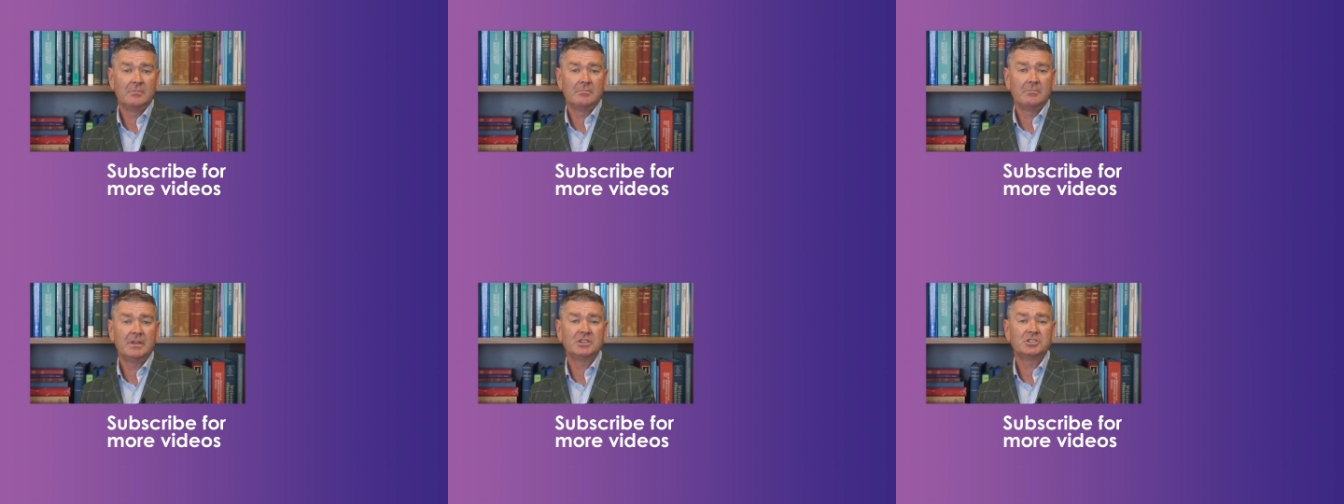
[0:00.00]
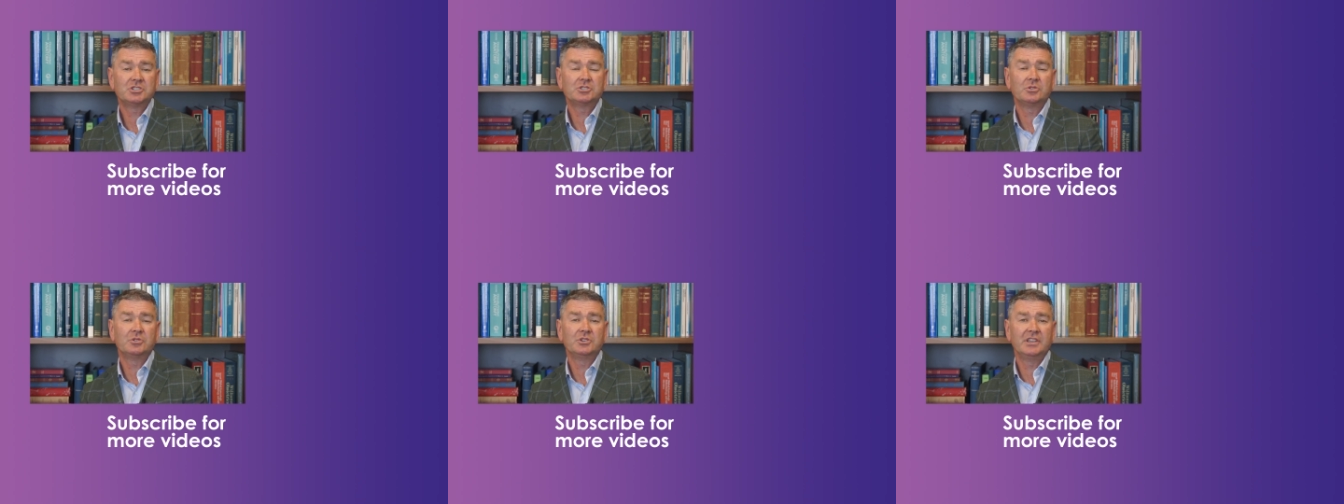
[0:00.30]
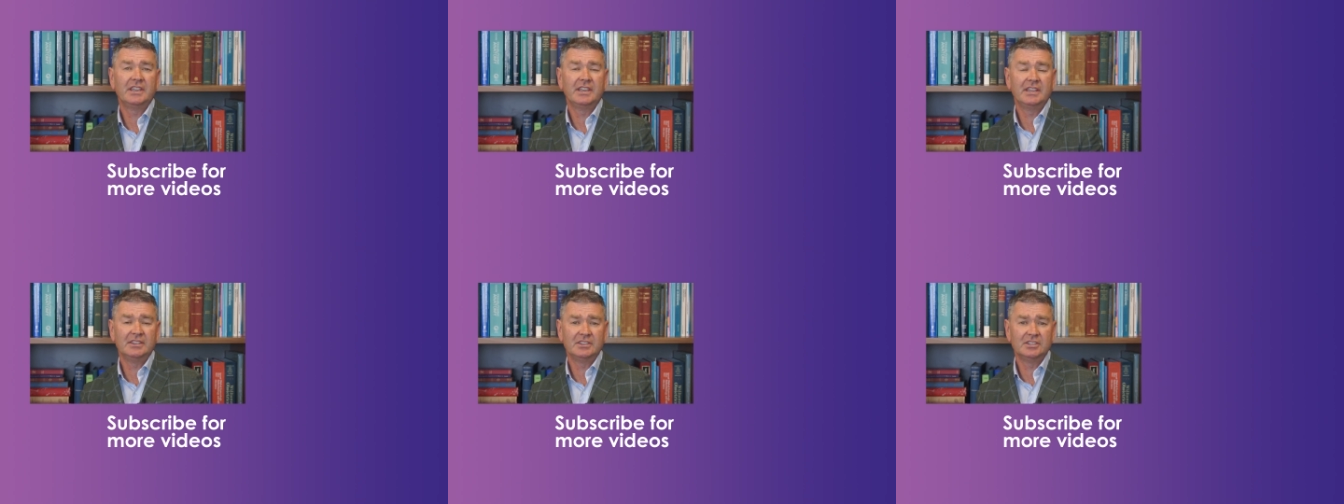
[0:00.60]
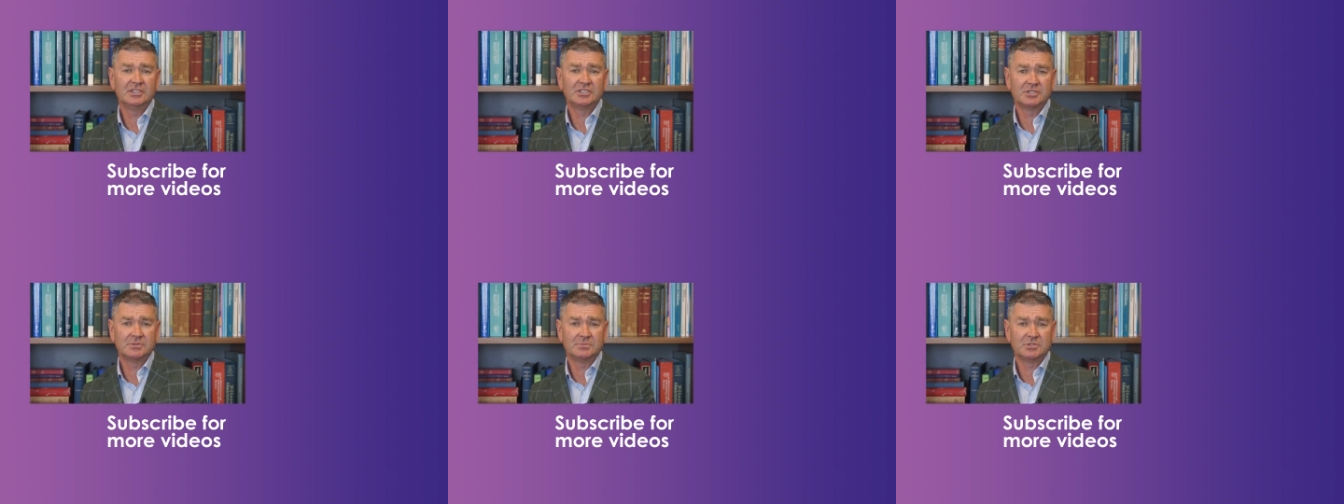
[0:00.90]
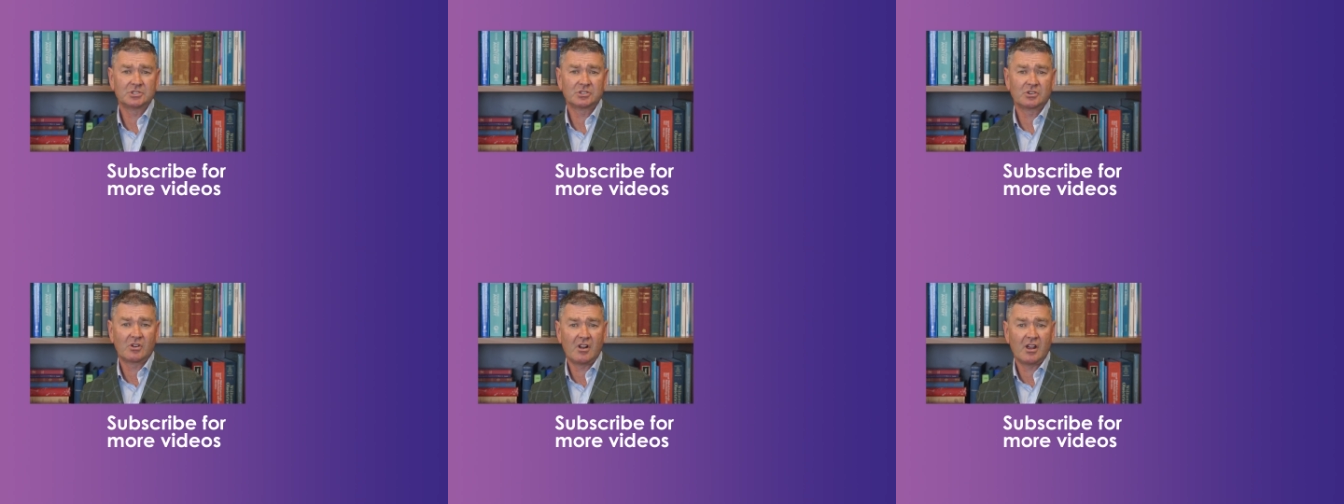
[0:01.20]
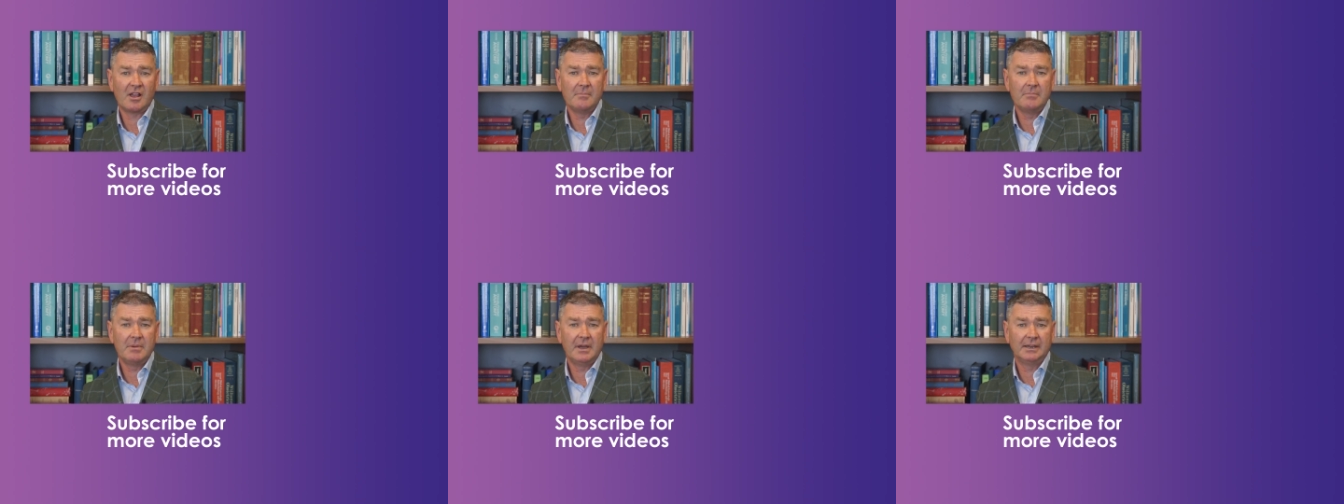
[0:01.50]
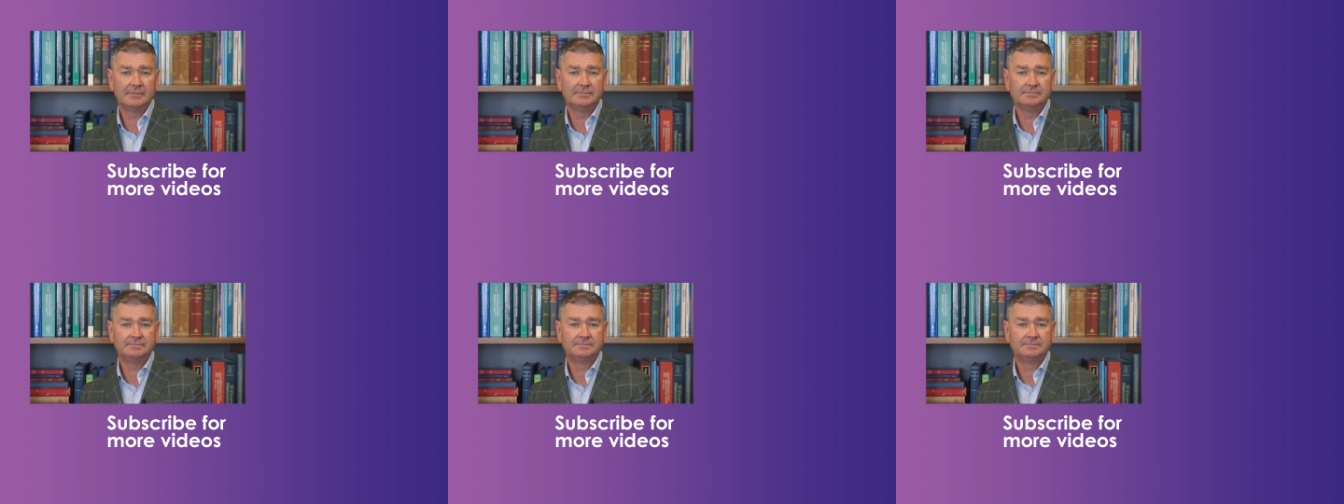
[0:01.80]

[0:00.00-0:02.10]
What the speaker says: make sure you hit the subscribe button.